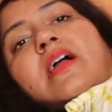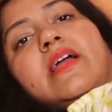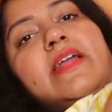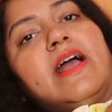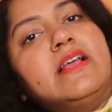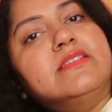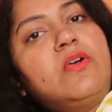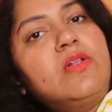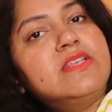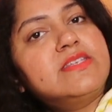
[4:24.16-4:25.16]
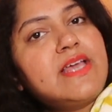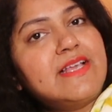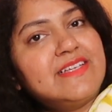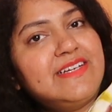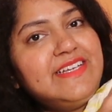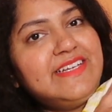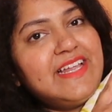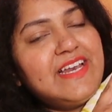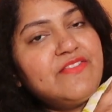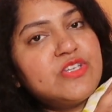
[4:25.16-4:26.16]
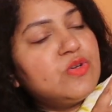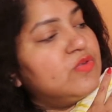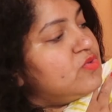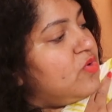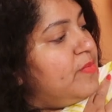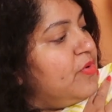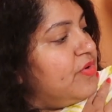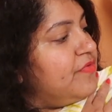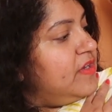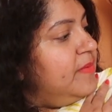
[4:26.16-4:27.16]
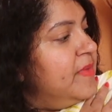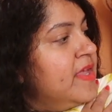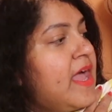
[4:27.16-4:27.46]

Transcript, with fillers: It has all this tassel detailing which looks so beautiful.